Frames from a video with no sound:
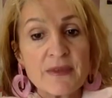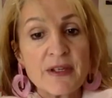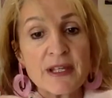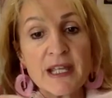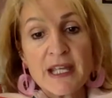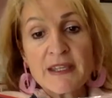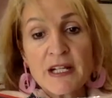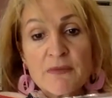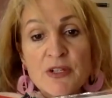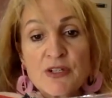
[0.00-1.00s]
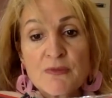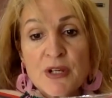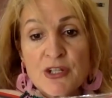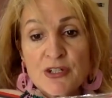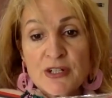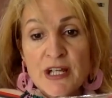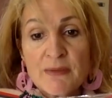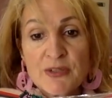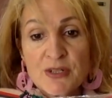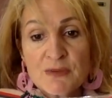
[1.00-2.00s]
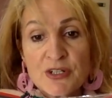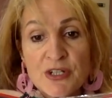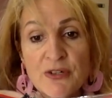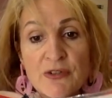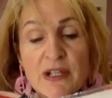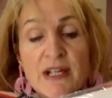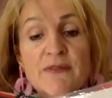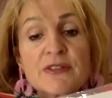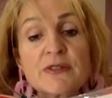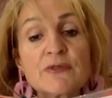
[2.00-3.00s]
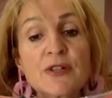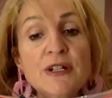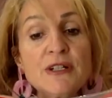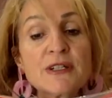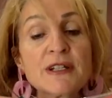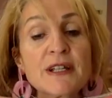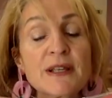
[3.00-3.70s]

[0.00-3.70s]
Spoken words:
Okay, and then I'll actually mention how much material I've still got,